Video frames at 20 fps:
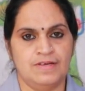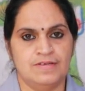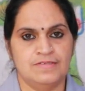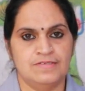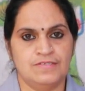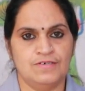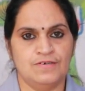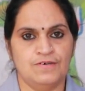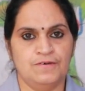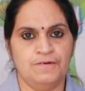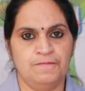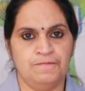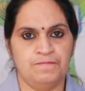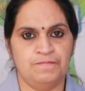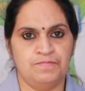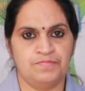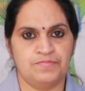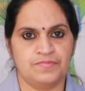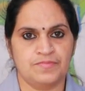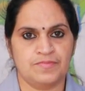So
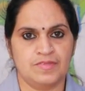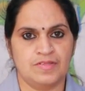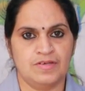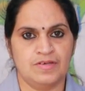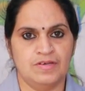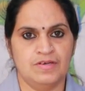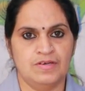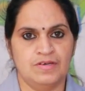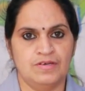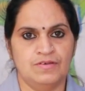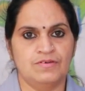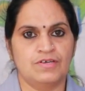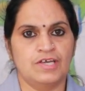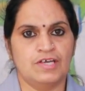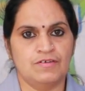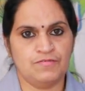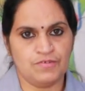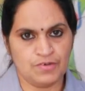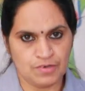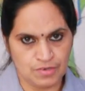you
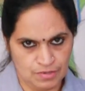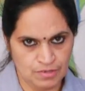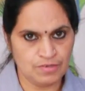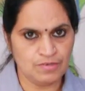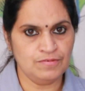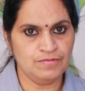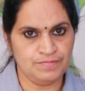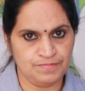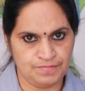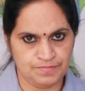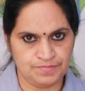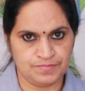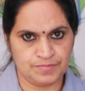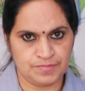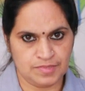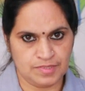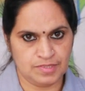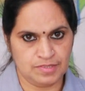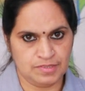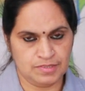can follow
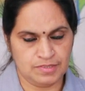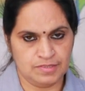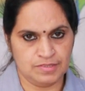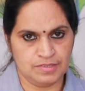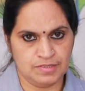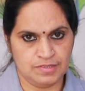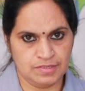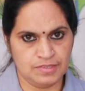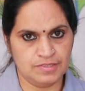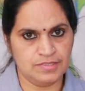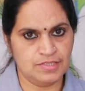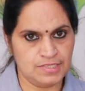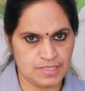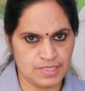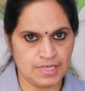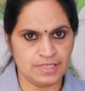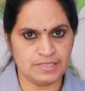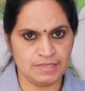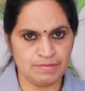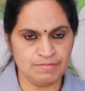these
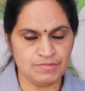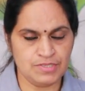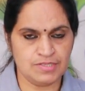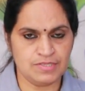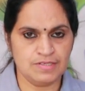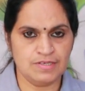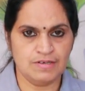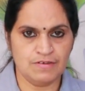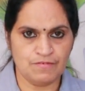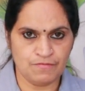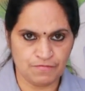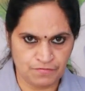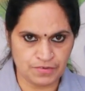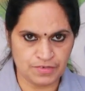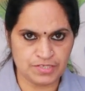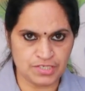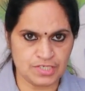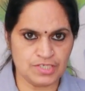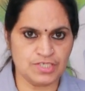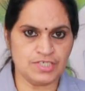items.
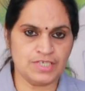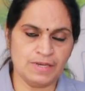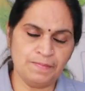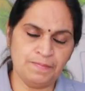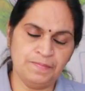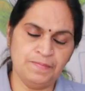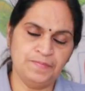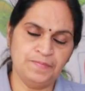First step,